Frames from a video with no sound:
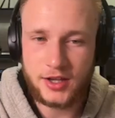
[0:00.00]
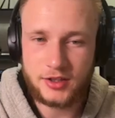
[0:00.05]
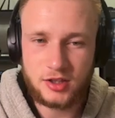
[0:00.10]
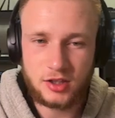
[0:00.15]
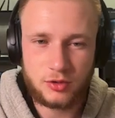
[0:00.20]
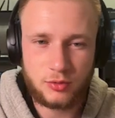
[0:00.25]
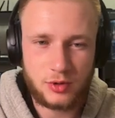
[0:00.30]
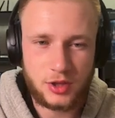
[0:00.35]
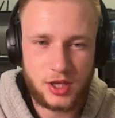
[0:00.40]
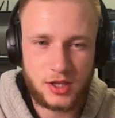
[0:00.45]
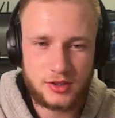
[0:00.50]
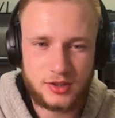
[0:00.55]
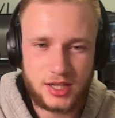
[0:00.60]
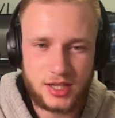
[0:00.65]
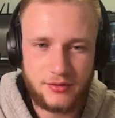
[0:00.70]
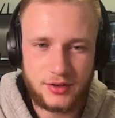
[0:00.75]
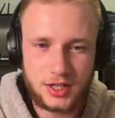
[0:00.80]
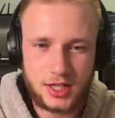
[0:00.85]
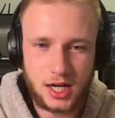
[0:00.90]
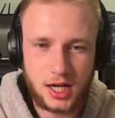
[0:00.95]
is within
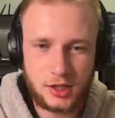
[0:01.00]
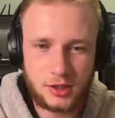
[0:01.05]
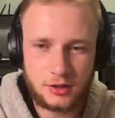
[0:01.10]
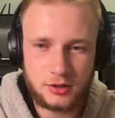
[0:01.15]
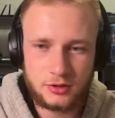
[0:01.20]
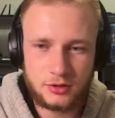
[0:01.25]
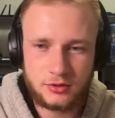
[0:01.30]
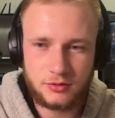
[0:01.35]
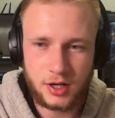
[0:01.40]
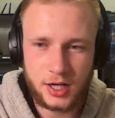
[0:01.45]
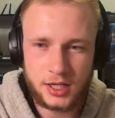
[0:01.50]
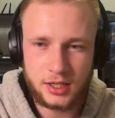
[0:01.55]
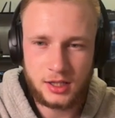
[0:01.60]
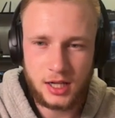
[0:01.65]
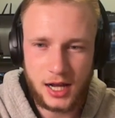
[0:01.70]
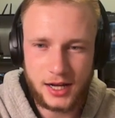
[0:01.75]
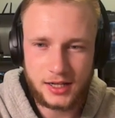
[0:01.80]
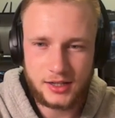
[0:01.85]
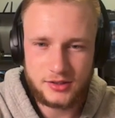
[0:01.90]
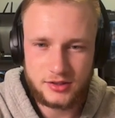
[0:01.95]
$7, right?
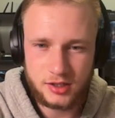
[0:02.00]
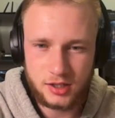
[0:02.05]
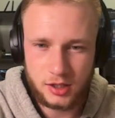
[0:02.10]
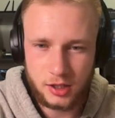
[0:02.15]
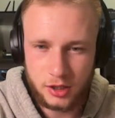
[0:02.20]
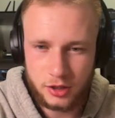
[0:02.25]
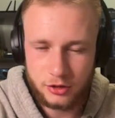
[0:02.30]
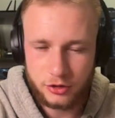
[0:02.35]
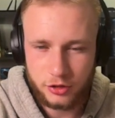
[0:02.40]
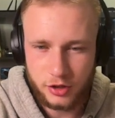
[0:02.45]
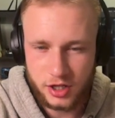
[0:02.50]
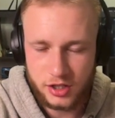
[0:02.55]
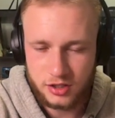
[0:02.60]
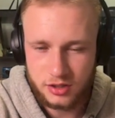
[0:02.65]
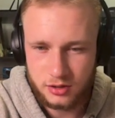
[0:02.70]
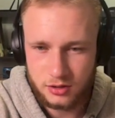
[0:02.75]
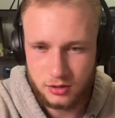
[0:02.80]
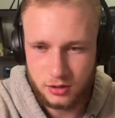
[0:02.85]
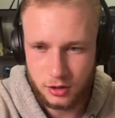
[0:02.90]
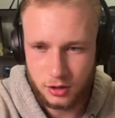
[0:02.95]
I can see here
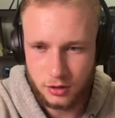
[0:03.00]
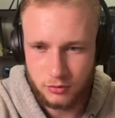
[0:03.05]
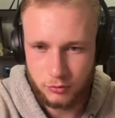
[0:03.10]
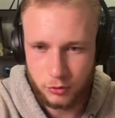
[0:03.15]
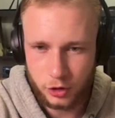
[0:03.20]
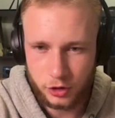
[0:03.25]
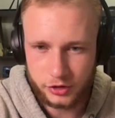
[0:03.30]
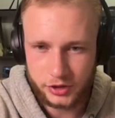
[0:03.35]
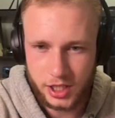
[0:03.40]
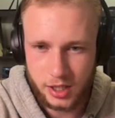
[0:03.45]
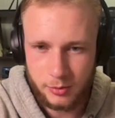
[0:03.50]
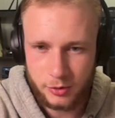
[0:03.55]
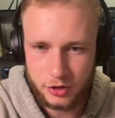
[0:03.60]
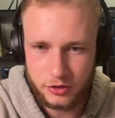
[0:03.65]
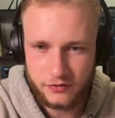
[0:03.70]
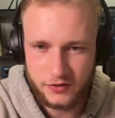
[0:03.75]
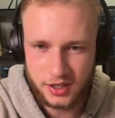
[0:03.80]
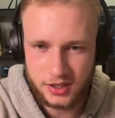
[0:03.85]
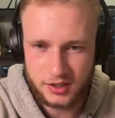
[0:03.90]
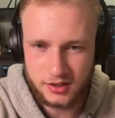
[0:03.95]
Royal Neighbors
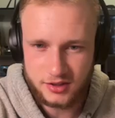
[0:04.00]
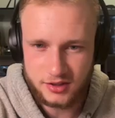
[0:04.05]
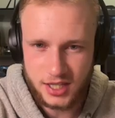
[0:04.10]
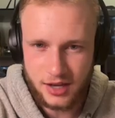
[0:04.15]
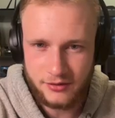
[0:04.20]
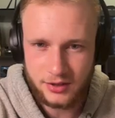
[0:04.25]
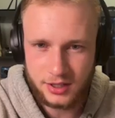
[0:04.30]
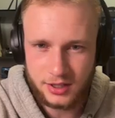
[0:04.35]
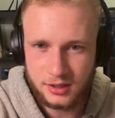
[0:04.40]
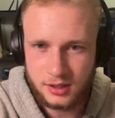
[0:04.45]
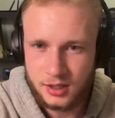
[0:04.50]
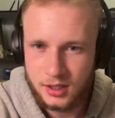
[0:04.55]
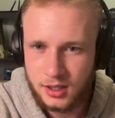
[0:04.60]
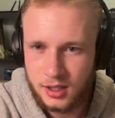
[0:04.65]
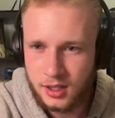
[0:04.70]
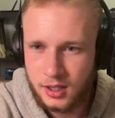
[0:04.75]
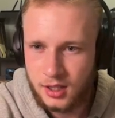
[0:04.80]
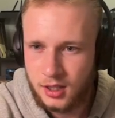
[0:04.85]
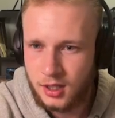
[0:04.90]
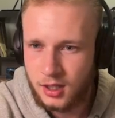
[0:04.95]
57,
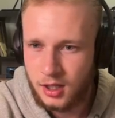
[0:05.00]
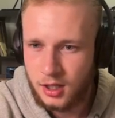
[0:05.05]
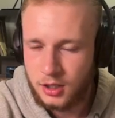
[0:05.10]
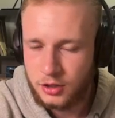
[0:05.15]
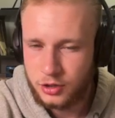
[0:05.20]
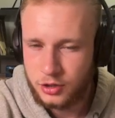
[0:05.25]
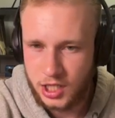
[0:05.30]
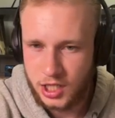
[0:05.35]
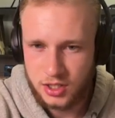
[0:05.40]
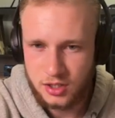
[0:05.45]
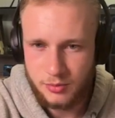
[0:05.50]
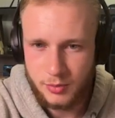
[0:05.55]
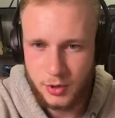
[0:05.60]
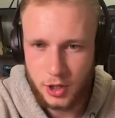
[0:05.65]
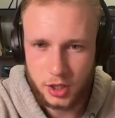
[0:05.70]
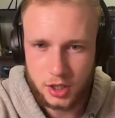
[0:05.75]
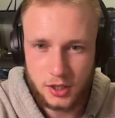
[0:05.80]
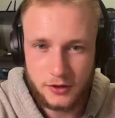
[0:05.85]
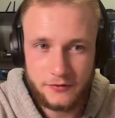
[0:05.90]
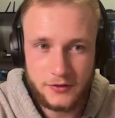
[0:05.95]

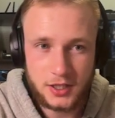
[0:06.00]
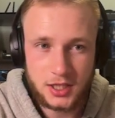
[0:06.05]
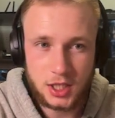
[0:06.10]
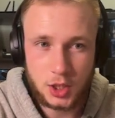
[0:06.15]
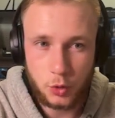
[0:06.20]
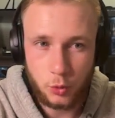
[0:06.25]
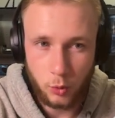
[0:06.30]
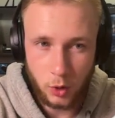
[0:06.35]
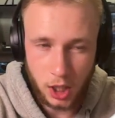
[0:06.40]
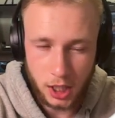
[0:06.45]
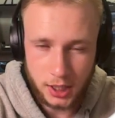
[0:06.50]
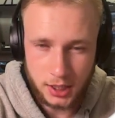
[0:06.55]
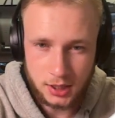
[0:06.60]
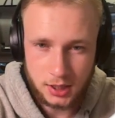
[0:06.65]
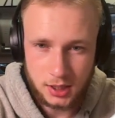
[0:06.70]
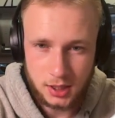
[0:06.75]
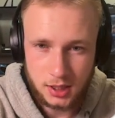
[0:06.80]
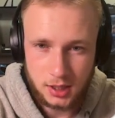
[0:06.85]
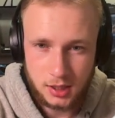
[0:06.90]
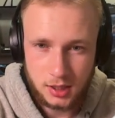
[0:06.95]
Transamerica 51.
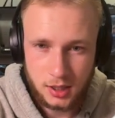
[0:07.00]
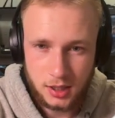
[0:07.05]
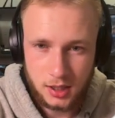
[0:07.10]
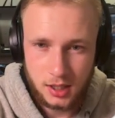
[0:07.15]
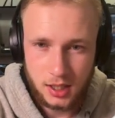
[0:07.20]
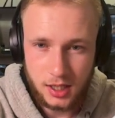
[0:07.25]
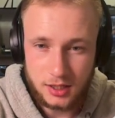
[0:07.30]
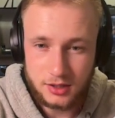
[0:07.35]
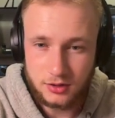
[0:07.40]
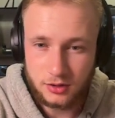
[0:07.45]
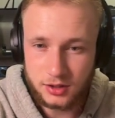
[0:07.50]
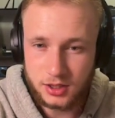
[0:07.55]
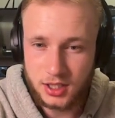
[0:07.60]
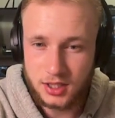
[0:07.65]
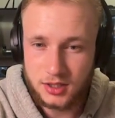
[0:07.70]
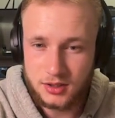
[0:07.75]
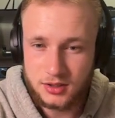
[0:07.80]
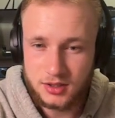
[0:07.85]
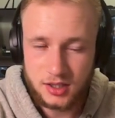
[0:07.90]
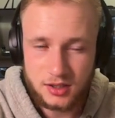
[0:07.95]
It's only a
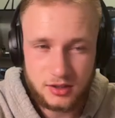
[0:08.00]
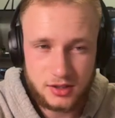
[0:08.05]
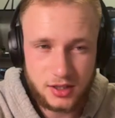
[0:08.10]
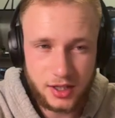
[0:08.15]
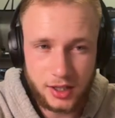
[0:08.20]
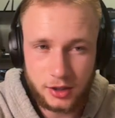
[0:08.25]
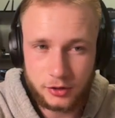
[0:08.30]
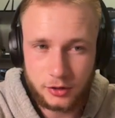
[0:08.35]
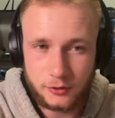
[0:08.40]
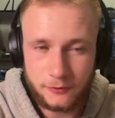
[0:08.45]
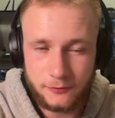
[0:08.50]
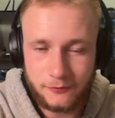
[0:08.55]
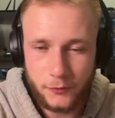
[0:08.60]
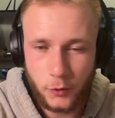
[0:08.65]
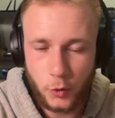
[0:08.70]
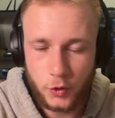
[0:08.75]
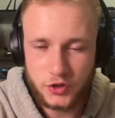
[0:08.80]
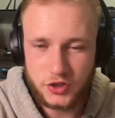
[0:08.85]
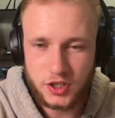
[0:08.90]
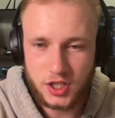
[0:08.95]

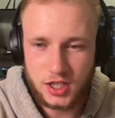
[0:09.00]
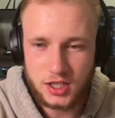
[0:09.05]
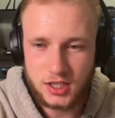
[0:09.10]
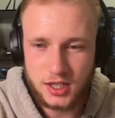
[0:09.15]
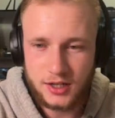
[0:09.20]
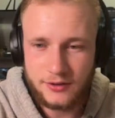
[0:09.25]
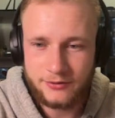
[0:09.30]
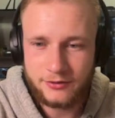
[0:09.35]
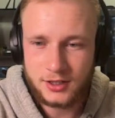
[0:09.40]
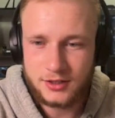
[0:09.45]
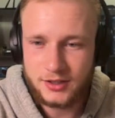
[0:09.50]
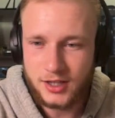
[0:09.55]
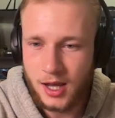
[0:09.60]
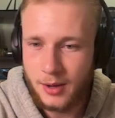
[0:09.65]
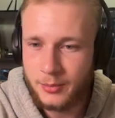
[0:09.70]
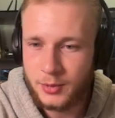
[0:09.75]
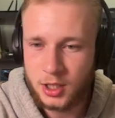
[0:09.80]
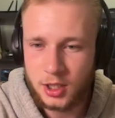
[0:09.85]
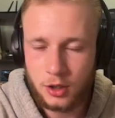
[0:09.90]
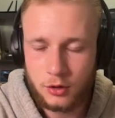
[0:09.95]
$6.04 difference. I'm
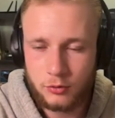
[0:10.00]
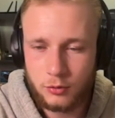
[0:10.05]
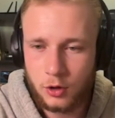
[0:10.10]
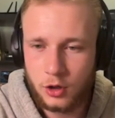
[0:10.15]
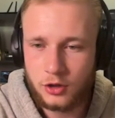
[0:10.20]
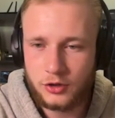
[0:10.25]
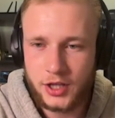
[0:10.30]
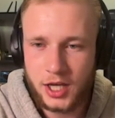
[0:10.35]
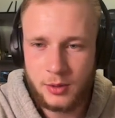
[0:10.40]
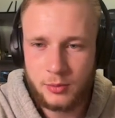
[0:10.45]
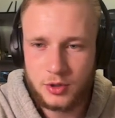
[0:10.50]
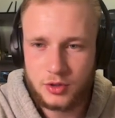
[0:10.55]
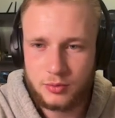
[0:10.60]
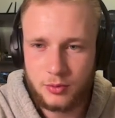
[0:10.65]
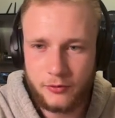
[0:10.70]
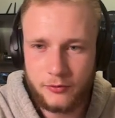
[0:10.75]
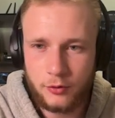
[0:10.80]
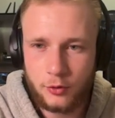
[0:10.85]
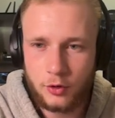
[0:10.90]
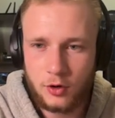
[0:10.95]
going to go Royal Neighbors
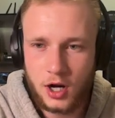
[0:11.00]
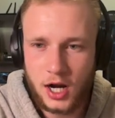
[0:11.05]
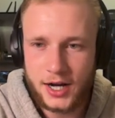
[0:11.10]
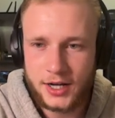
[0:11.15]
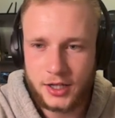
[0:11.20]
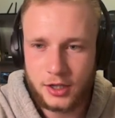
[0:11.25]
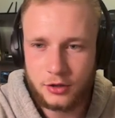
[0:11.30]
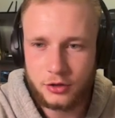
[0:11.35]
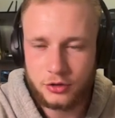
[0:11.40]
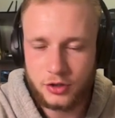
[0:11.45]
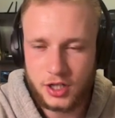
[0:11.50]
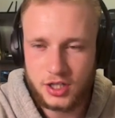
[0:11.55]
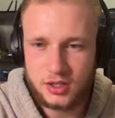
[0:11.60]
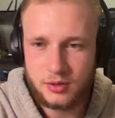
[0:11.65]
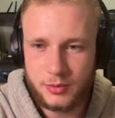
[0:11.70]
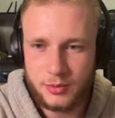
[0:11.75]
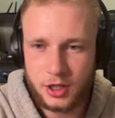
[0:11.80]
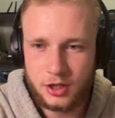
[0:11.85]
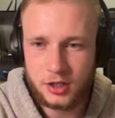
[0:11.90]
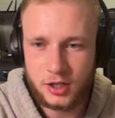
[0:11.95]
before I go
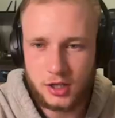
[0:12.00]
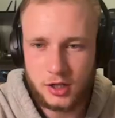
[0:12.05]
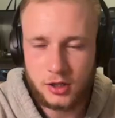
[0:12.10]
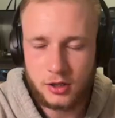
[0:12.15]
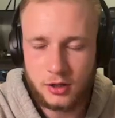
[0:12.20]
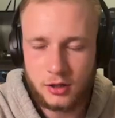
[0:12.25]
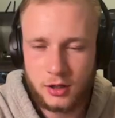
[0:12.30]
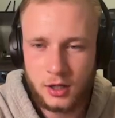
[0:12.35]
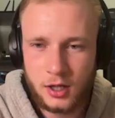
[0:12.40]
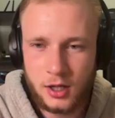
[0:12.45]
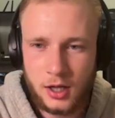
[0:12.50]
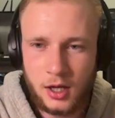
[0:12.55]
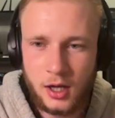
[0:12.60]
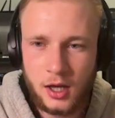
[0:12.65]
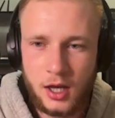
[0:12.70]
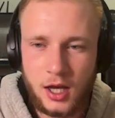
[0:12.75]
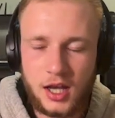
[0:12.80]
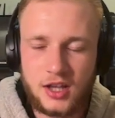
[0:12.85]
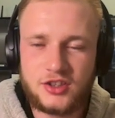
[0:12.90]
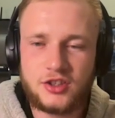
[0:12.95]
Transamerica here.
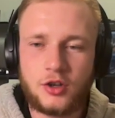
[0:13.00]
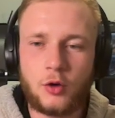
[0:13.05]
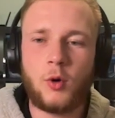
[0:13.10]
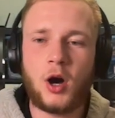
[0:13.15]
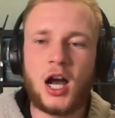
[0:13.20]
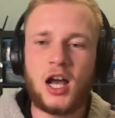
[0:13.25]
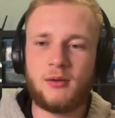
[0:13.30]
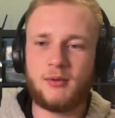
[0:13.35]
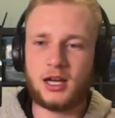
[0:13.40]
And so why am I